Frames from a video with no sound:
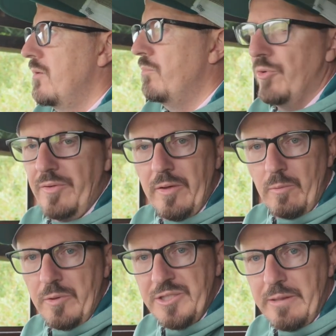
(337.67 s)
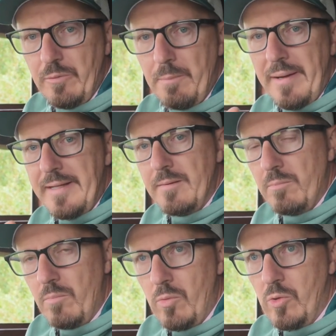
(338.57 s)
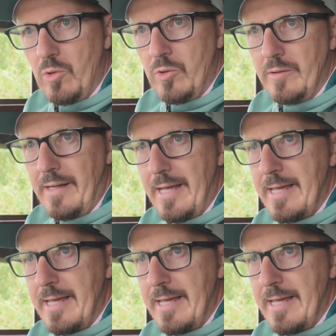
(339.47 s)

but I wish they would make them more,